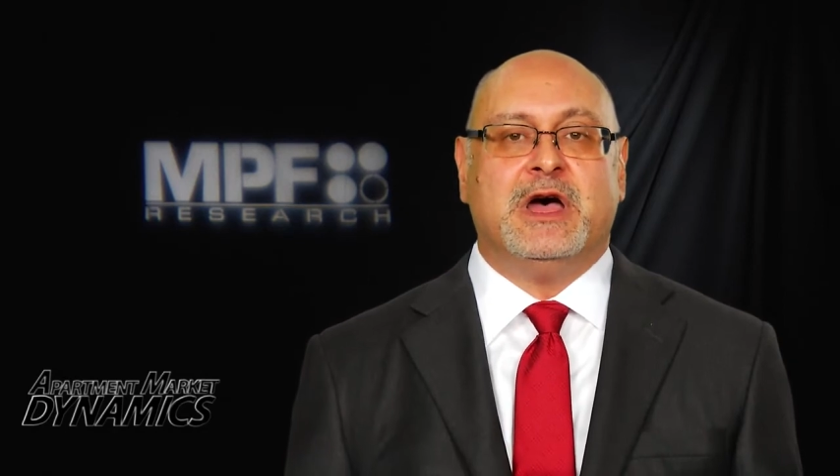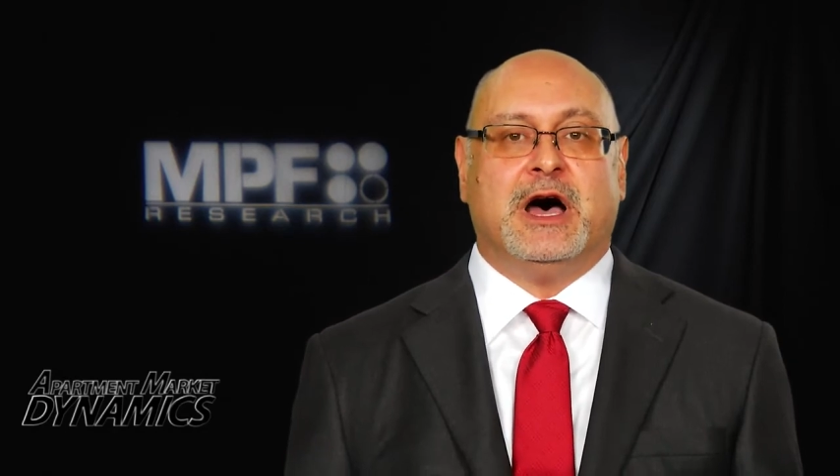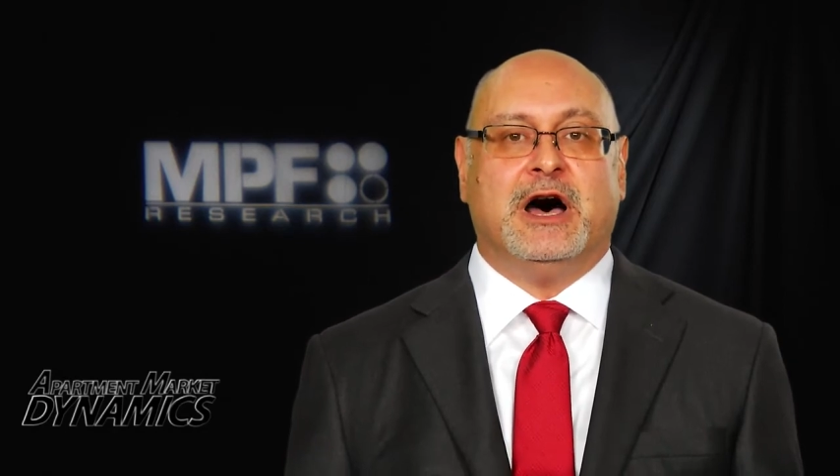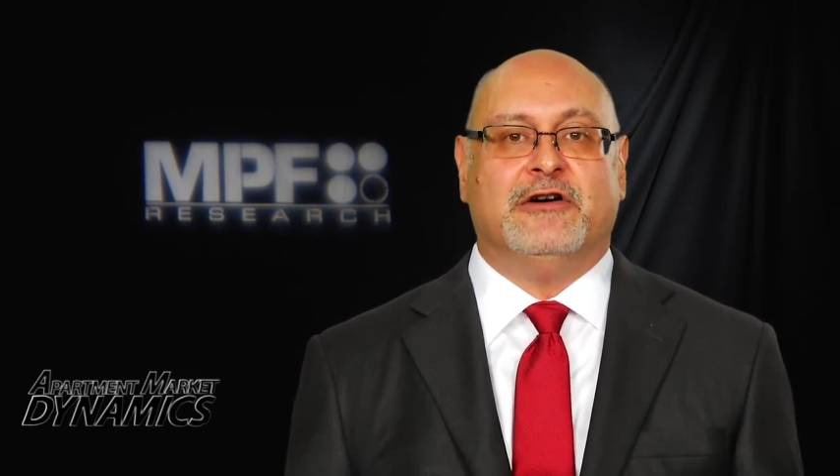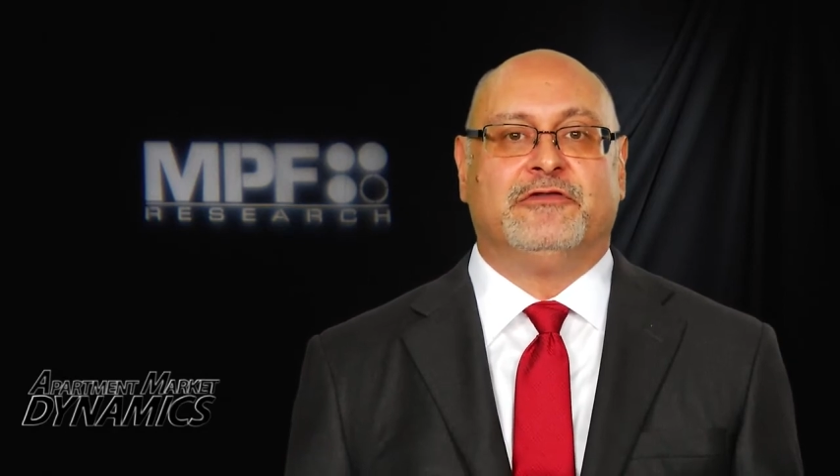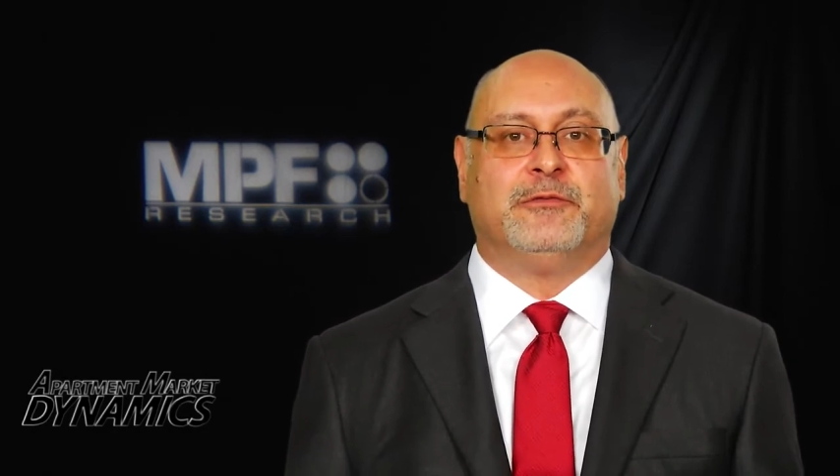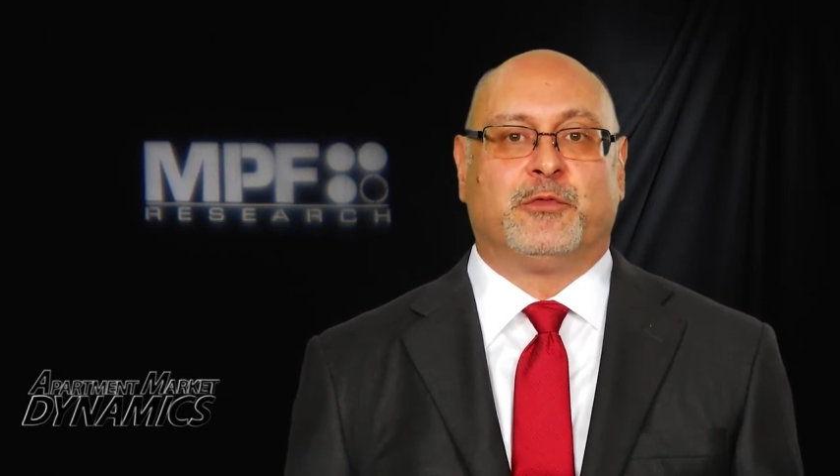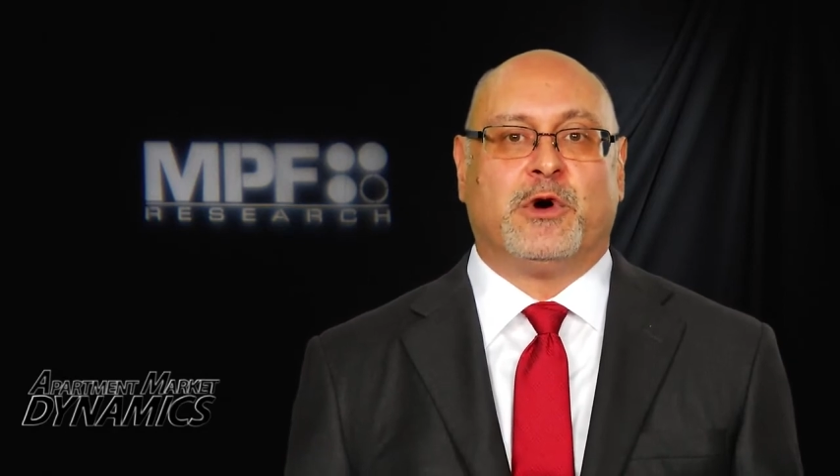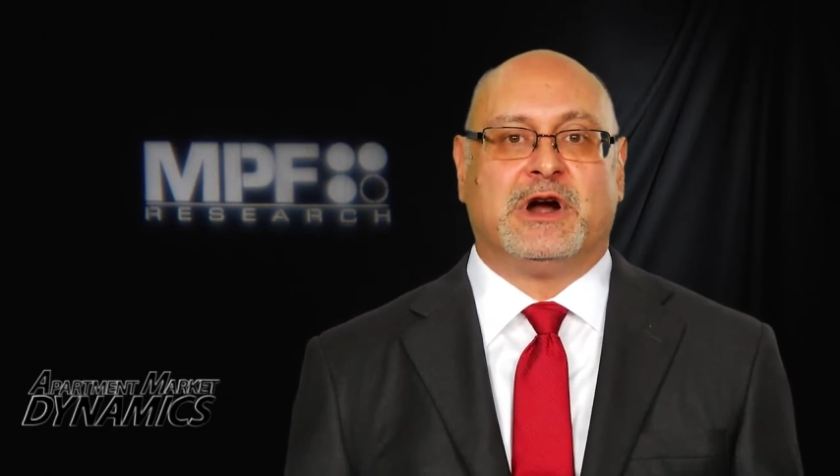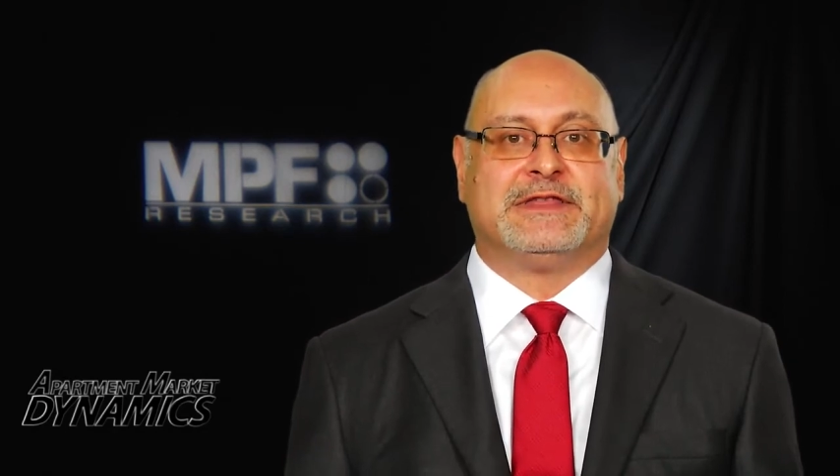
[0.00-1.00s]
of
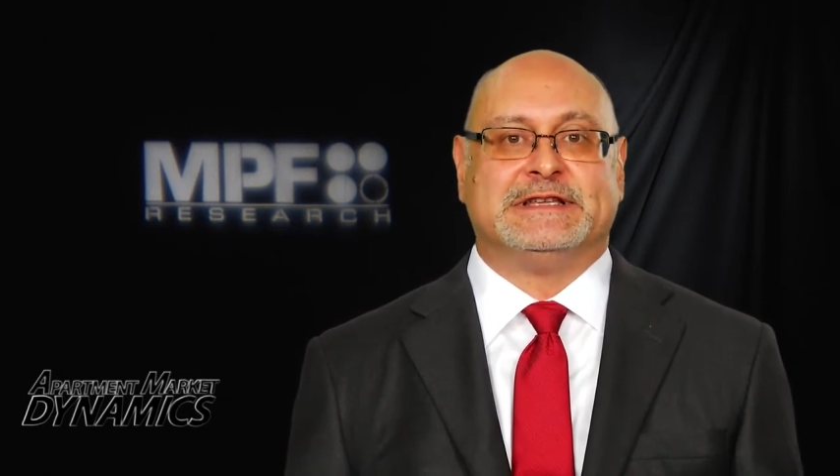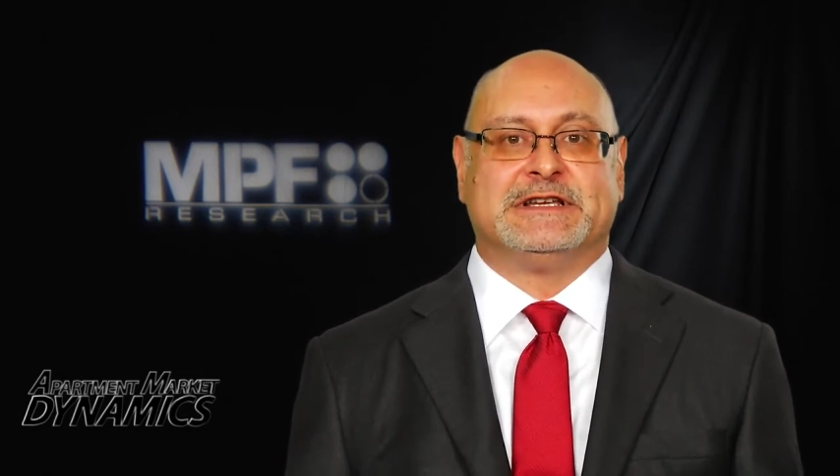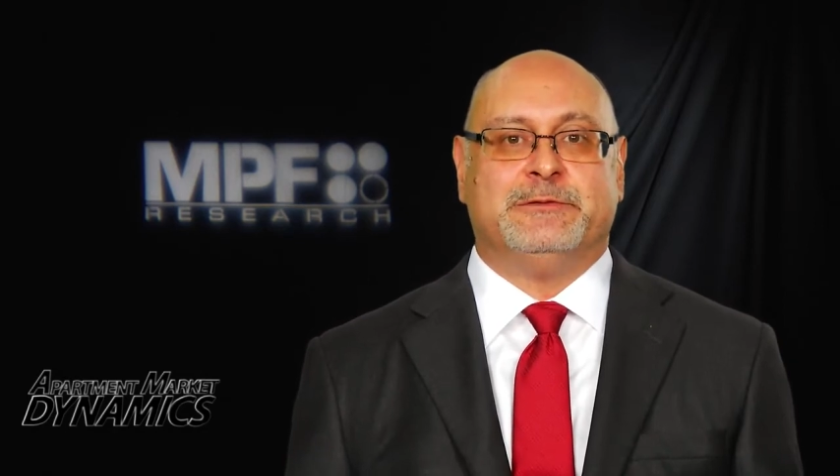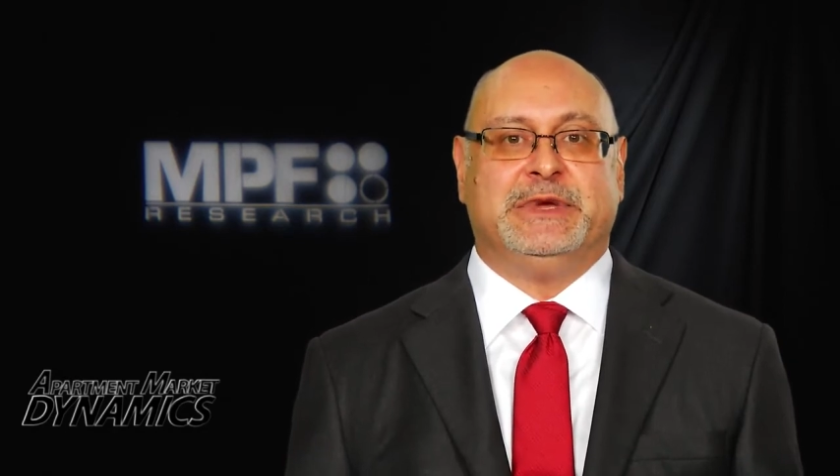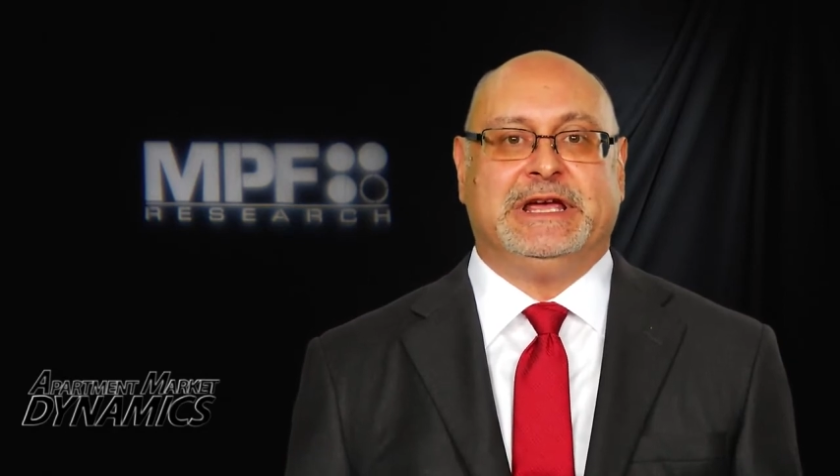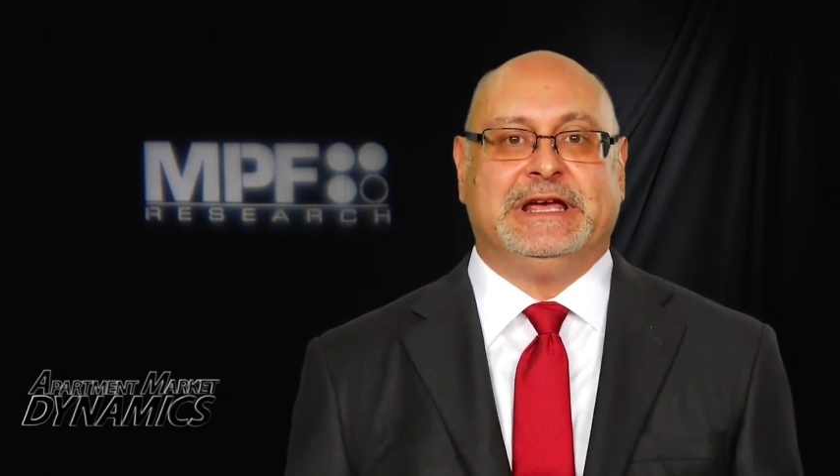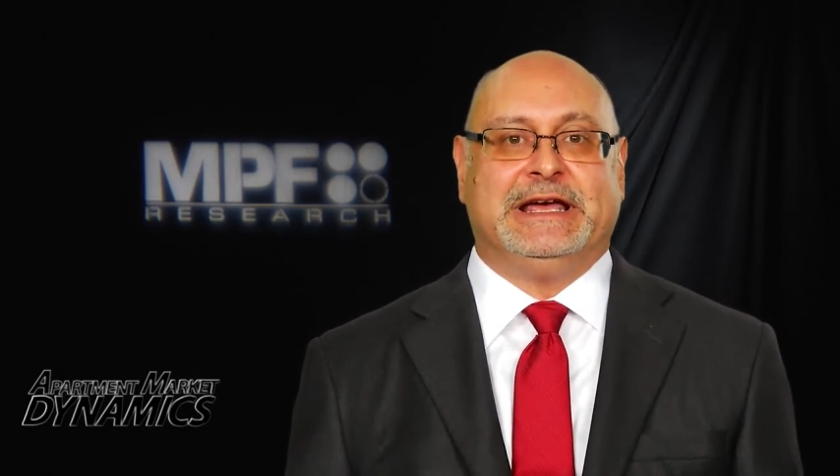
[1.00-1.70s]
product that's going to be